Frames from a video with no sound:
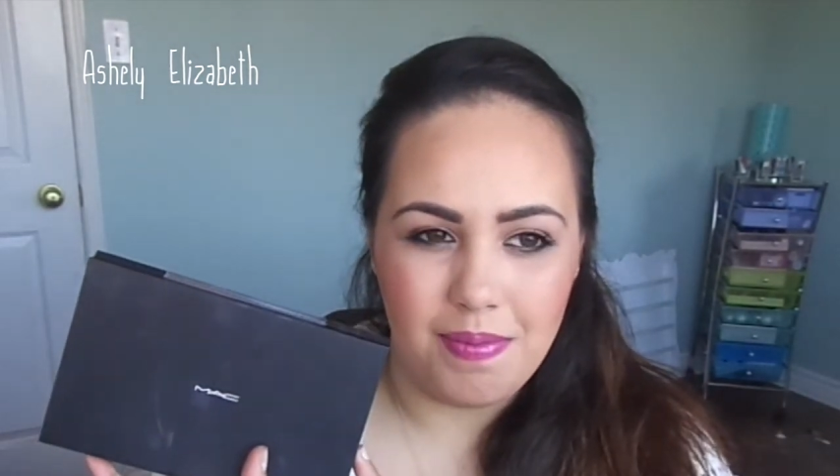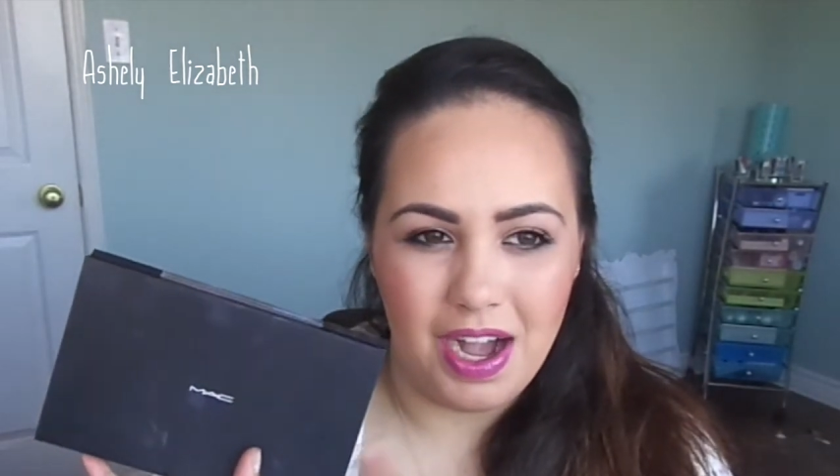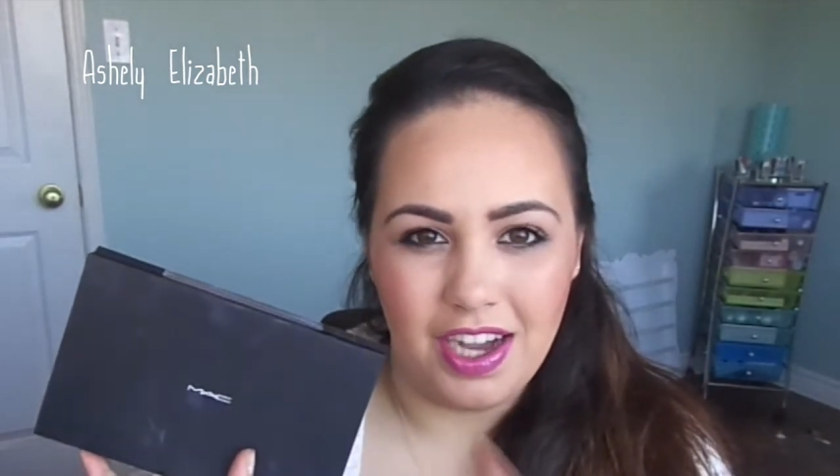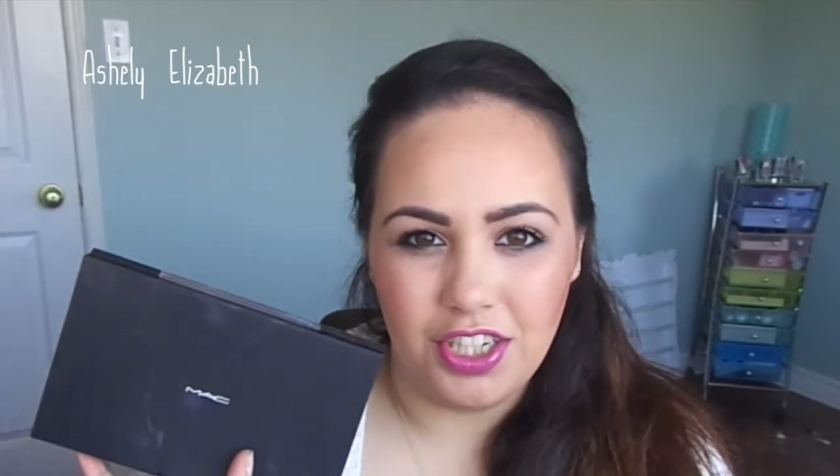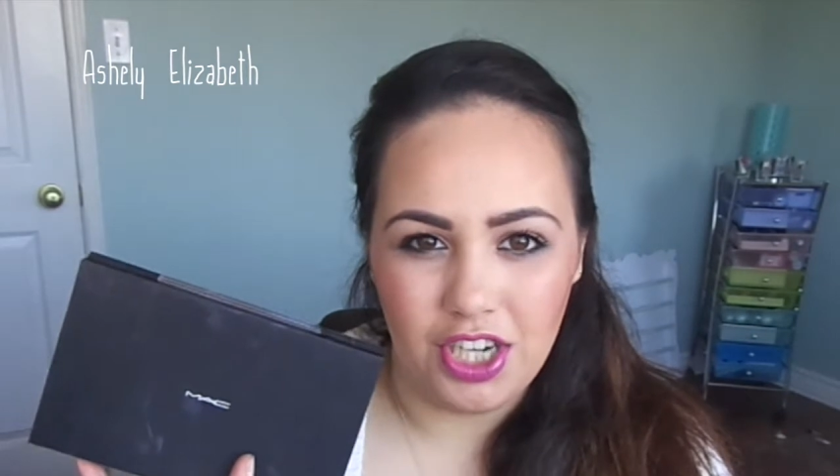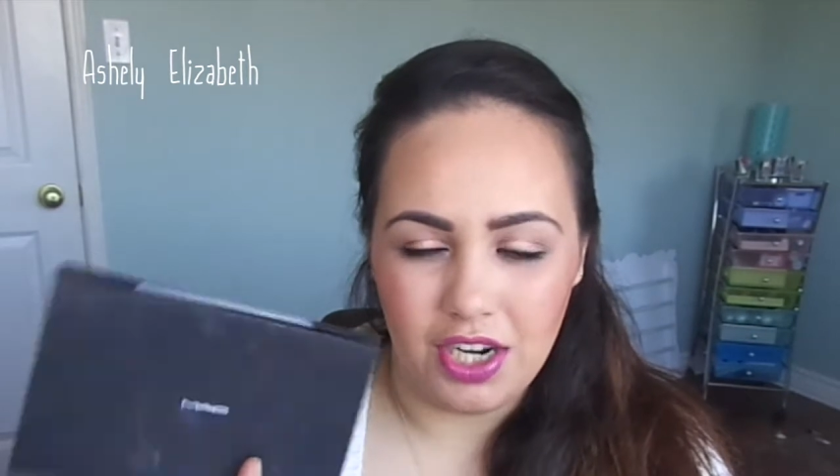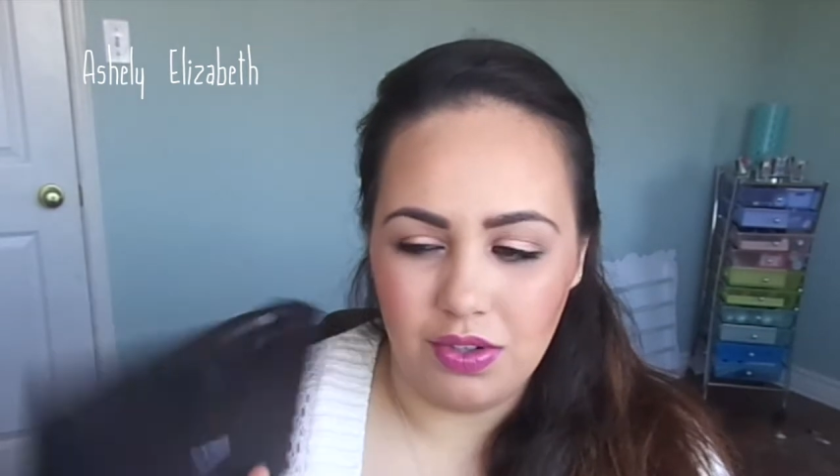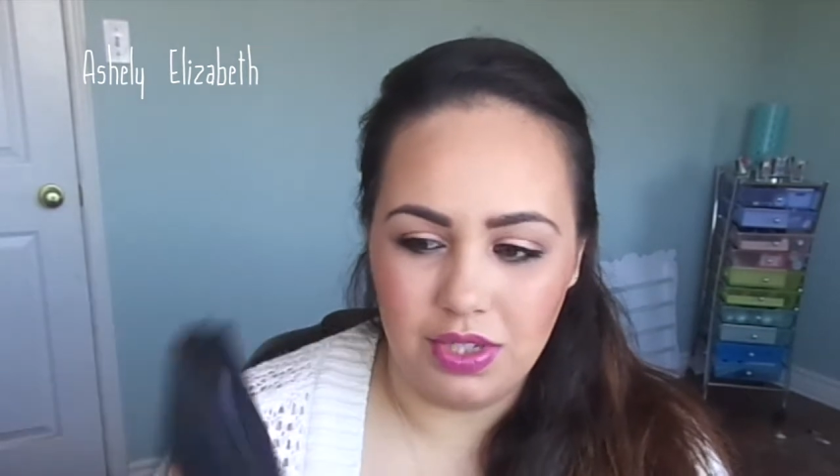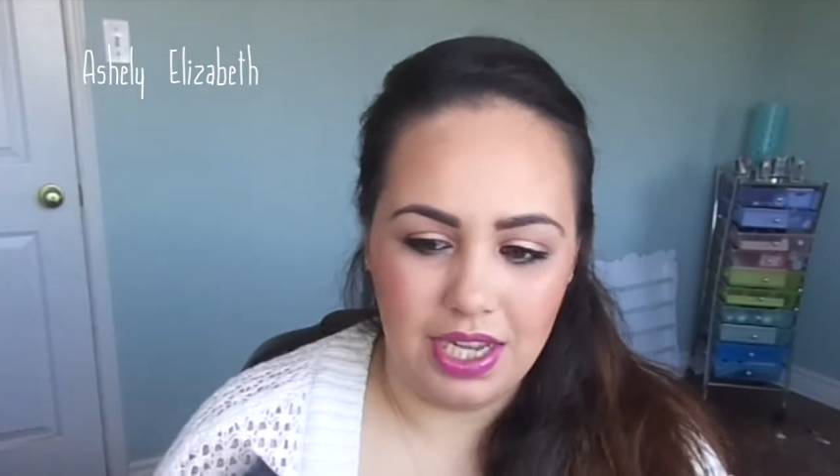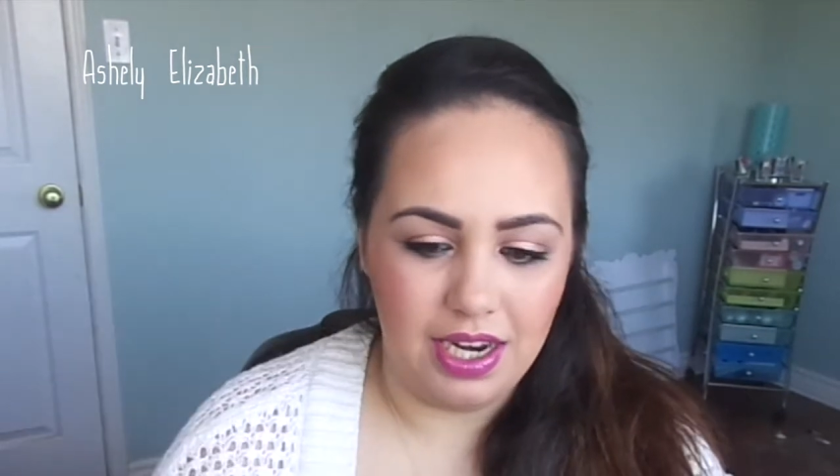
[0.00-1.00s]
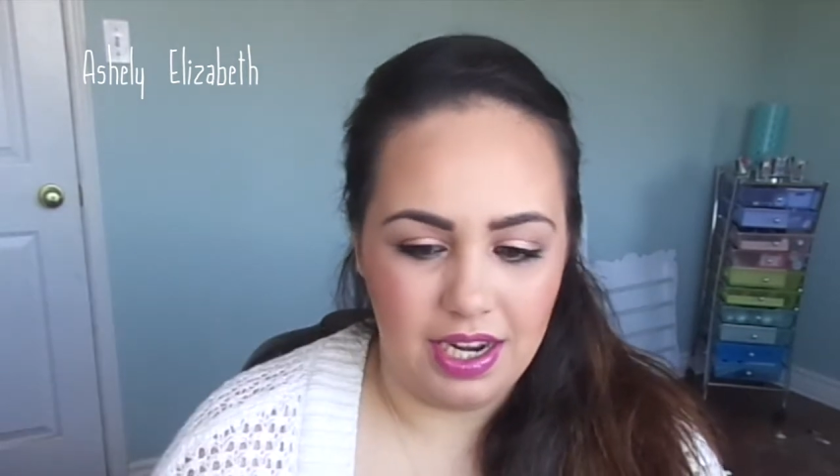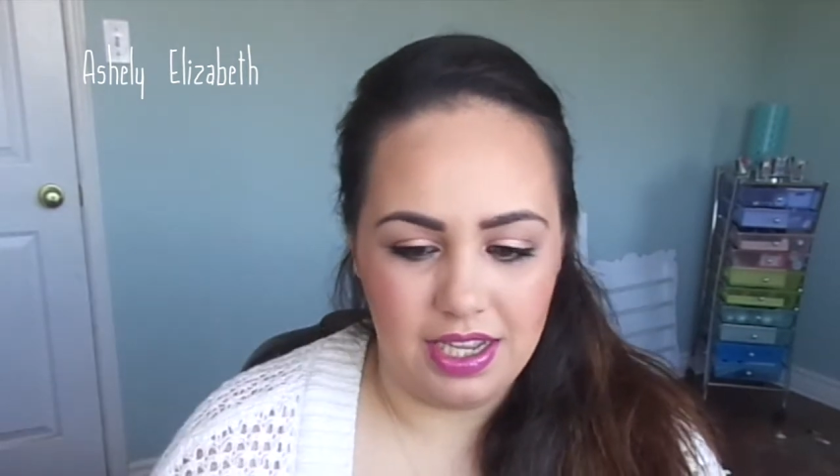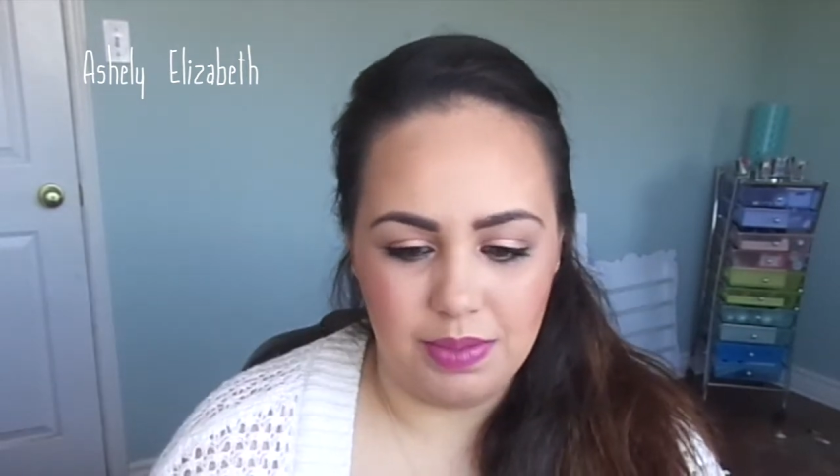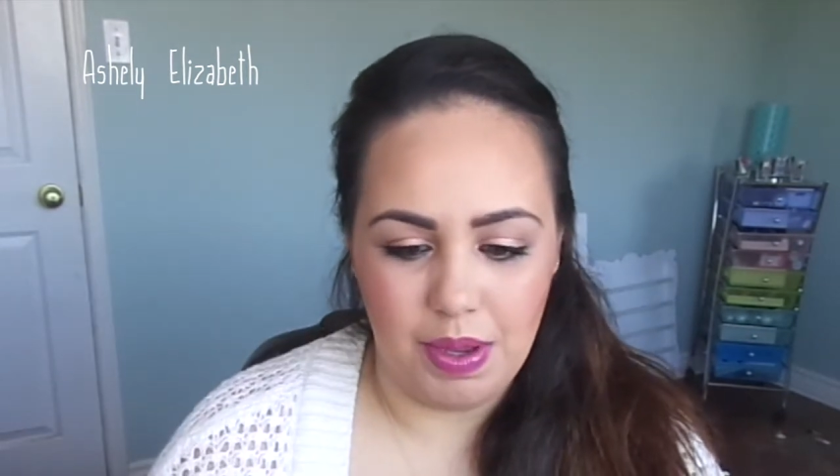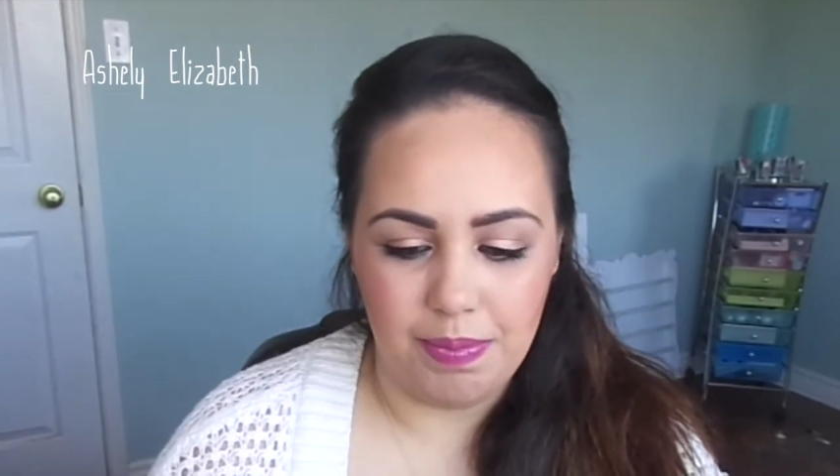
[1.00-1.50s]
eyeshadows and I
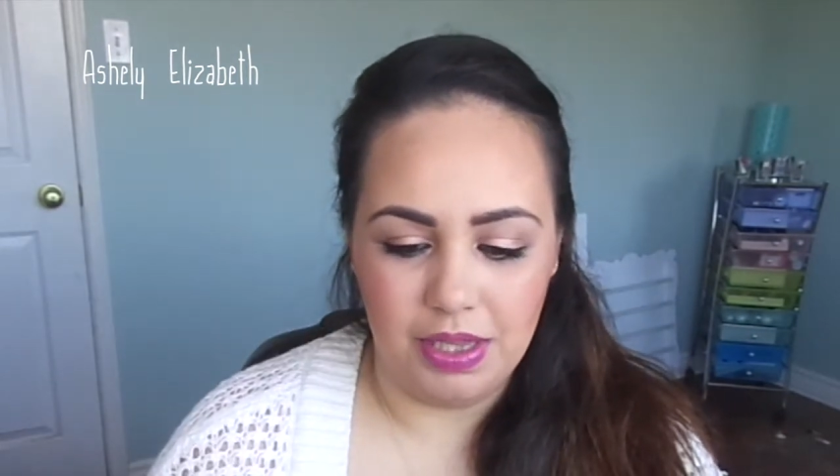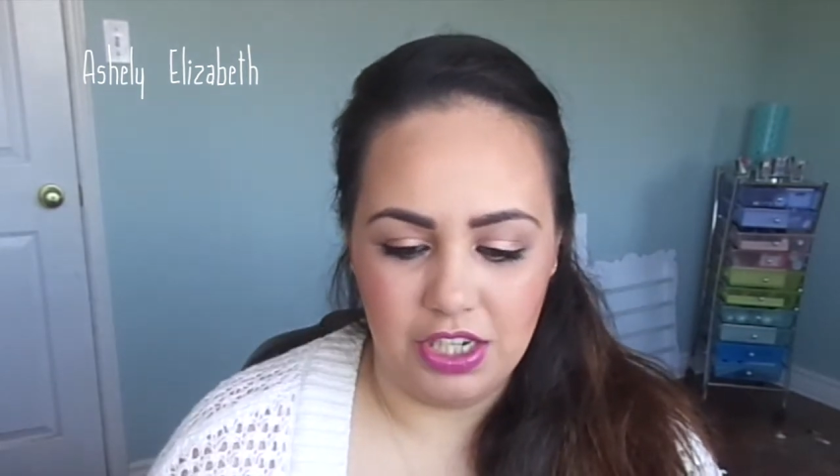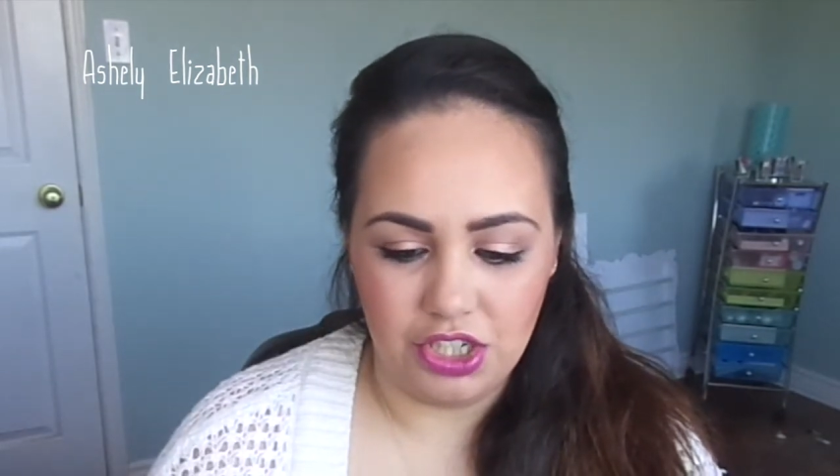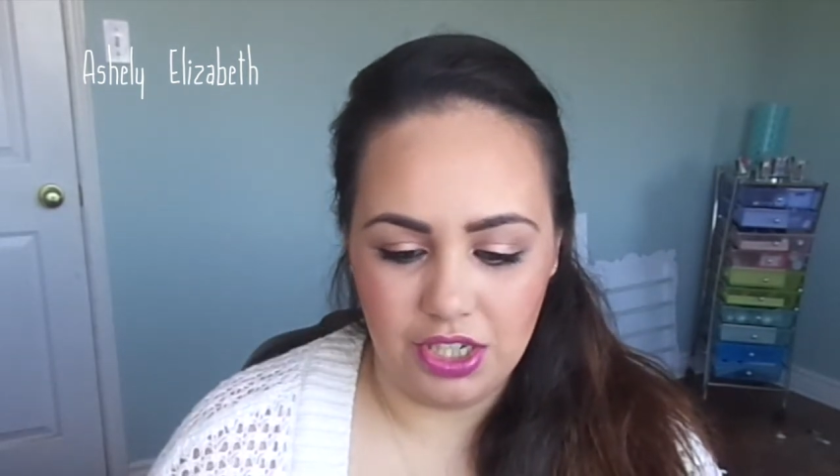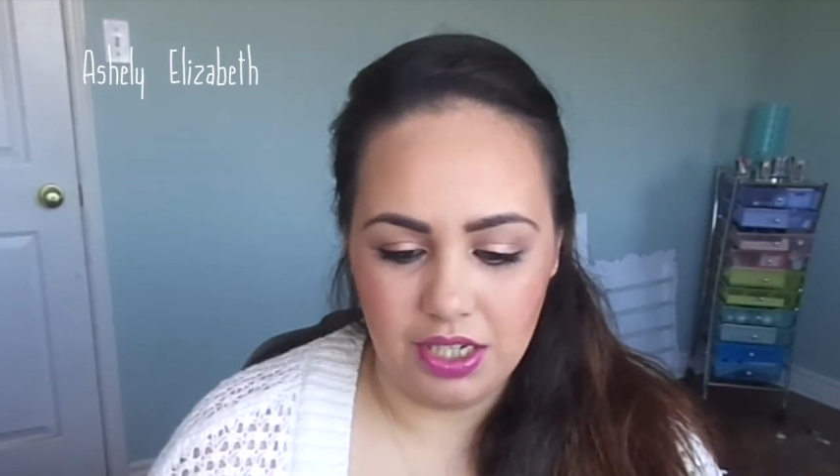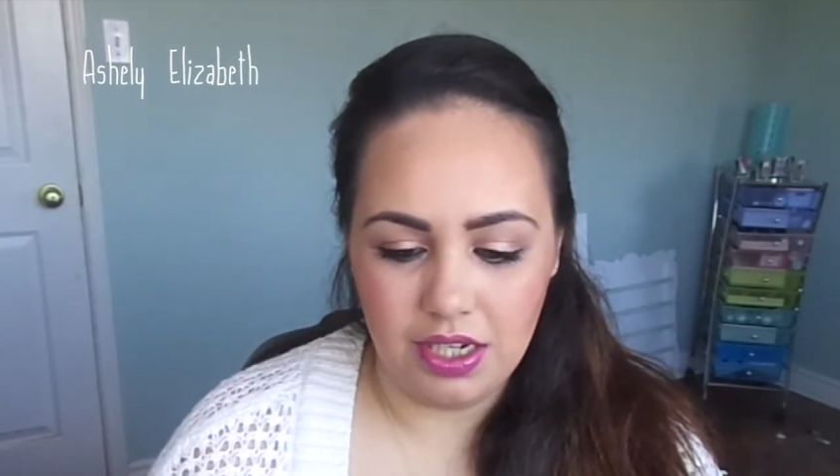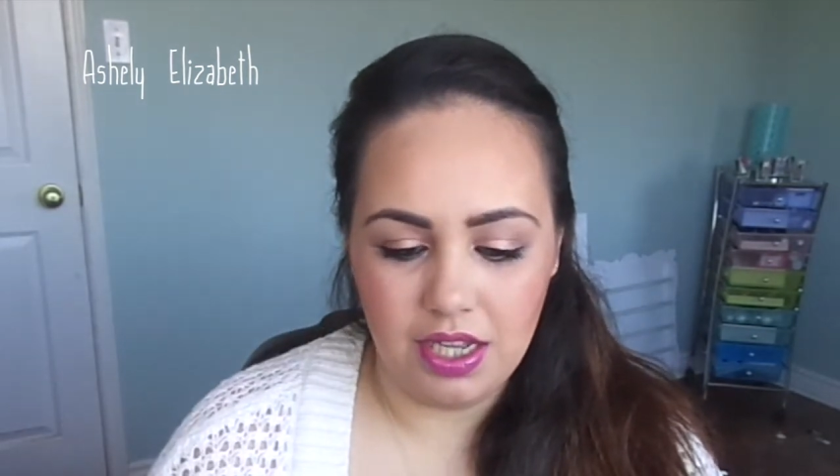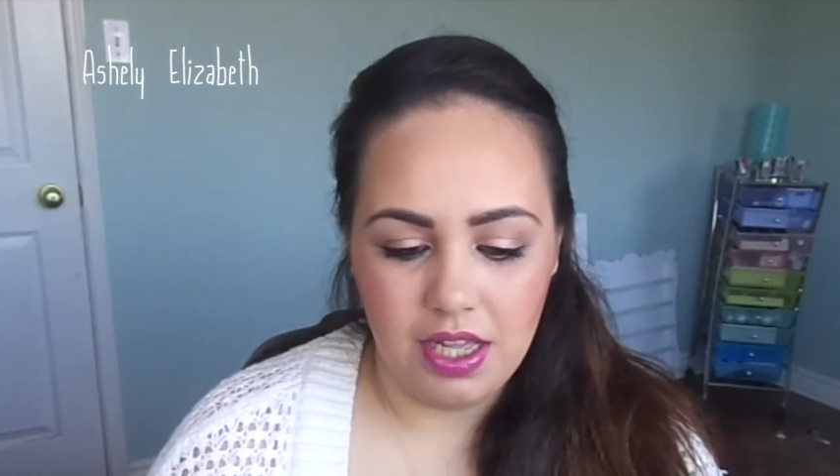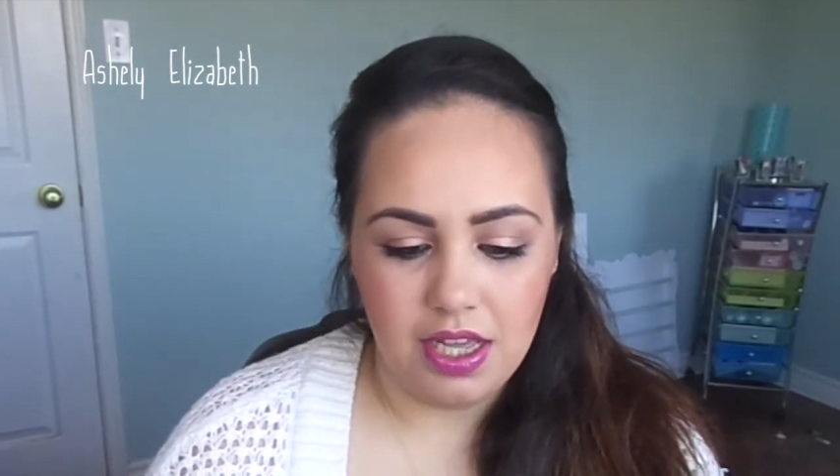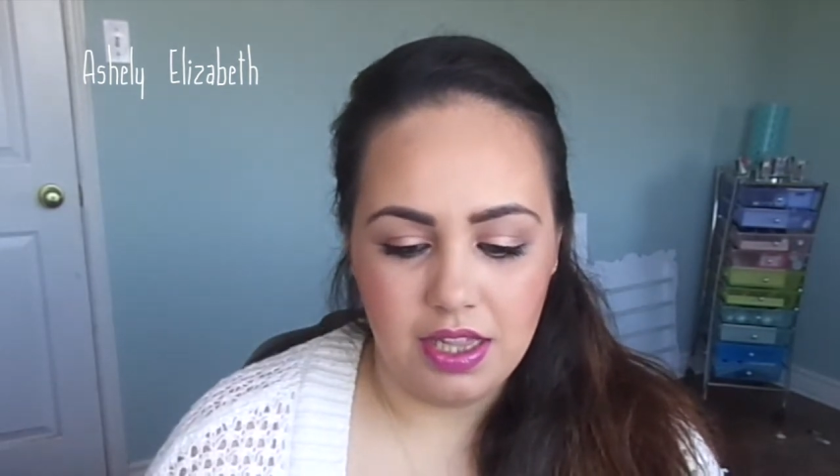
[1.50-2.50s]
guess my blush in.